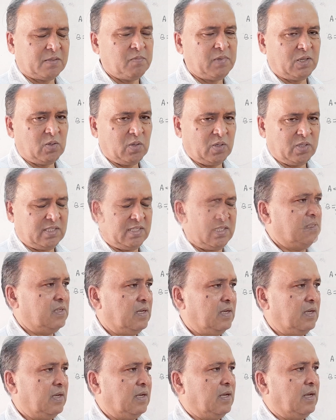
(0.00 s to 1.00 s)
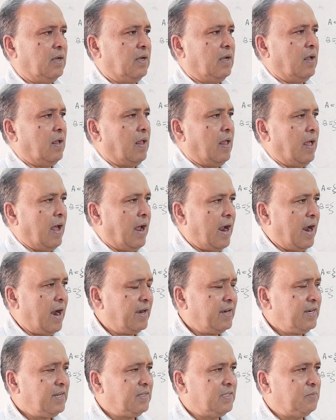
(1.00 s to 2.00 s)
me question,
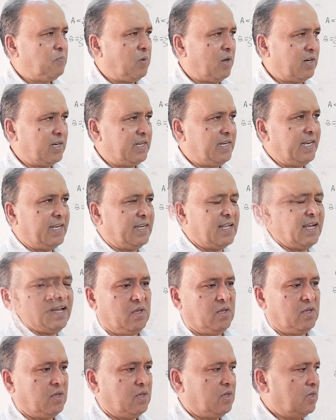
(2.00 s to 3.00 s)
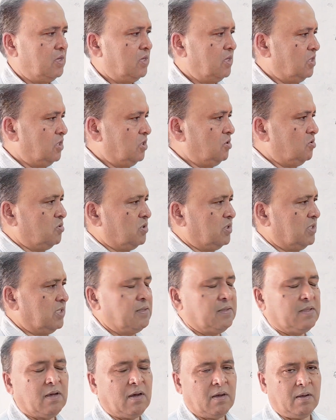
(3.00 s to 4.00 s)
and for a detail you
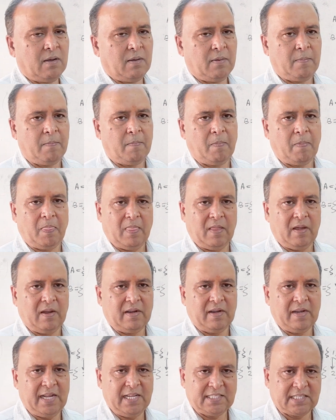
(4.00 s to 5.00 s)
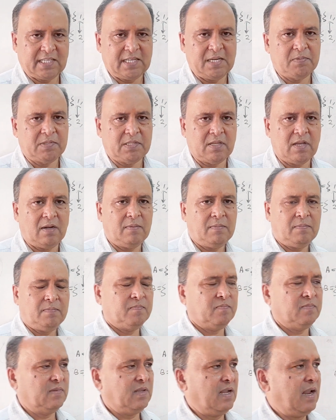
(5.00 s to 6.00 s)
see the description.
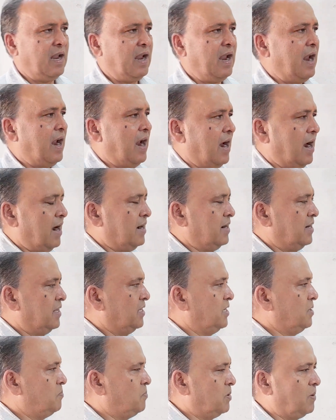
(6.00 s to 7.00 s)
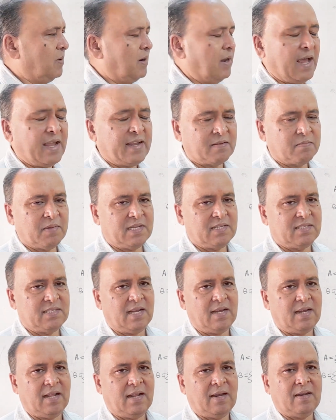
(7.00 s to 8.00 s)
And if you like my
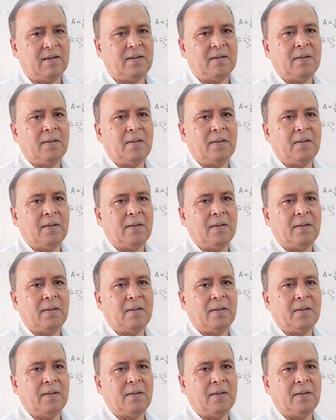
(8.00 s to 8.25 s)
channel,